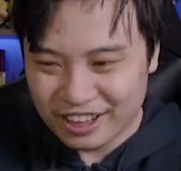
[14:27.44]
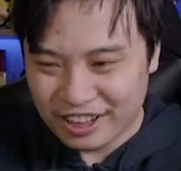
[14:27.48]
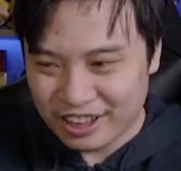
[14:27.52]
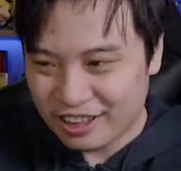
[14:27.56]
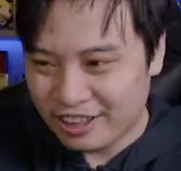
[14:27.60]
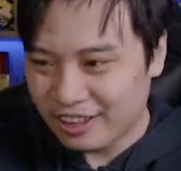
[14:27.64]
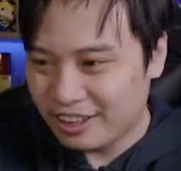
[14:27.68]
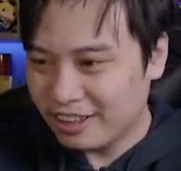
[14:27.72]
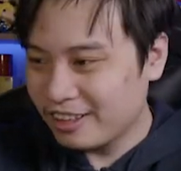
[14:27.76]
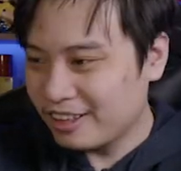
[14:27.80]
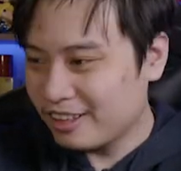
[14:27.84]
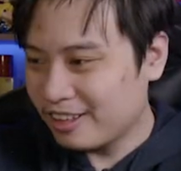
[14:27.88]

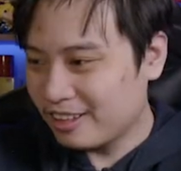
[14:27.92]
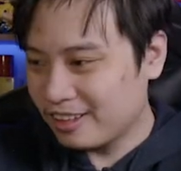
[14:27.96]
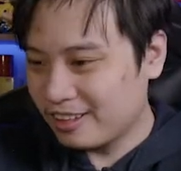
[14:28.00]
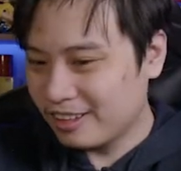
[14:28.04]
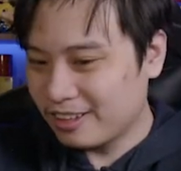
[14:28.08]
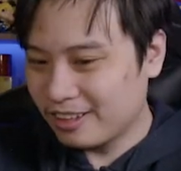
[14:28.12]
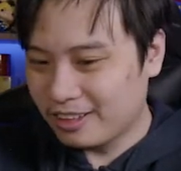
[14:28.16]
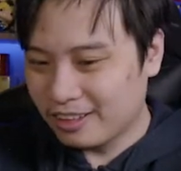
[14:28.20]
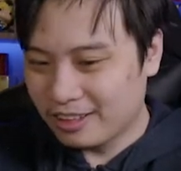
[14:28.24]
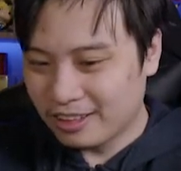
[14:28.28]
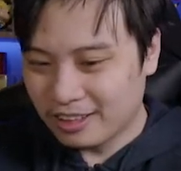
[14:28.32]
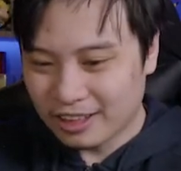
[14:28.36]

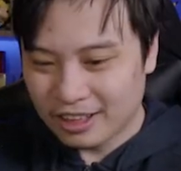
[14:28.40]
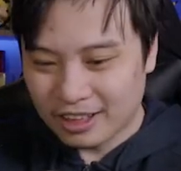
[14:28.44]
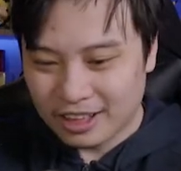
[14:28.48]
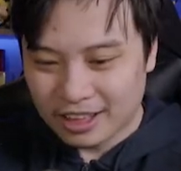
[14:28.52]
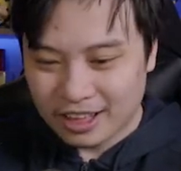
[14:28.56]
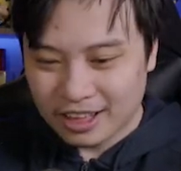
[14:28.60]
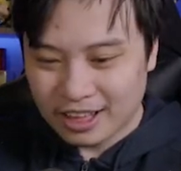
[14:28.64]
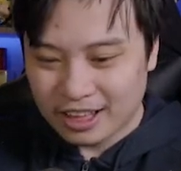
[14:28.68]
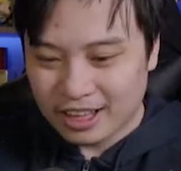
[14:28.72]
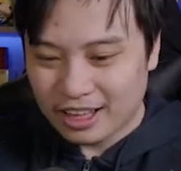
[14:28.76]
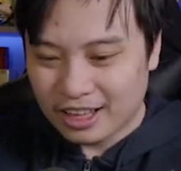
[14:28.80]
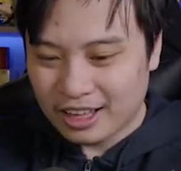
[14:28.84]

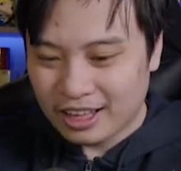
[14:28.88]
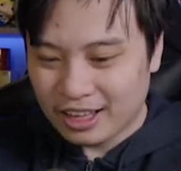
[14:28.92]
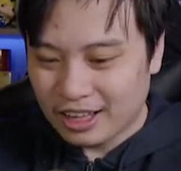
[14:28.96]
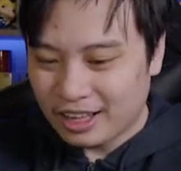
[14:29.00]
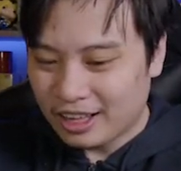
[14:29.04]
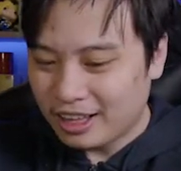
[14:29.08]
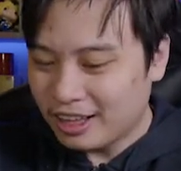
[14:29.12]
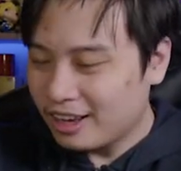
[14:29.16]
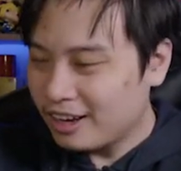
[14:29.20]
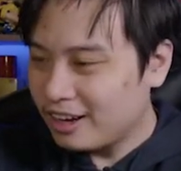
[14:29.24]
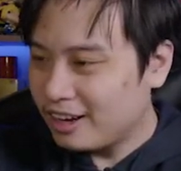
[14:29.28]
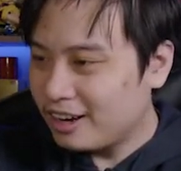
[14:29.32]

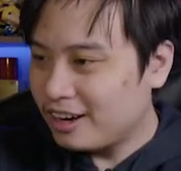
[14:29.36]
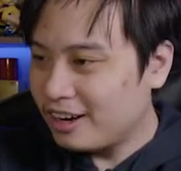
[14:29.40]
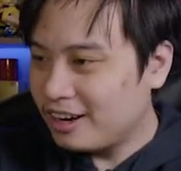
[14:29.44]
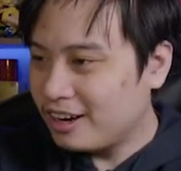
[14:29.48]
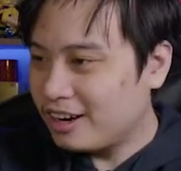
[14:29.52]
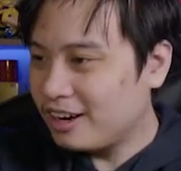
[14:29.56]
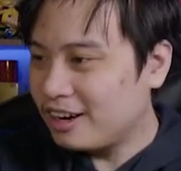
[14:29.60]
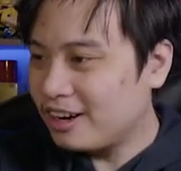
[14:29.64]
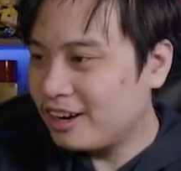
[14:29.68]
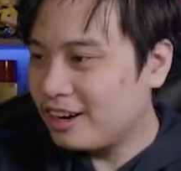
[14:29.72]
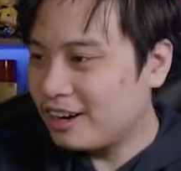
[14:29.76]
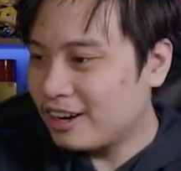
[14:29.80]

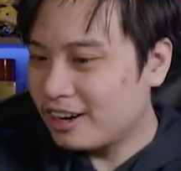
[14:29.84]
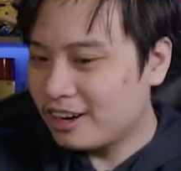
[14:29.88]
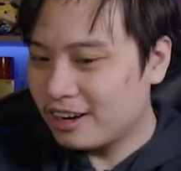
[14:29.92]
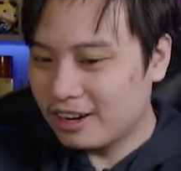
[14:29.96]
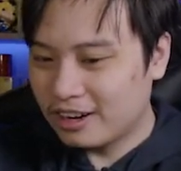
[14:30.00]
[no speech]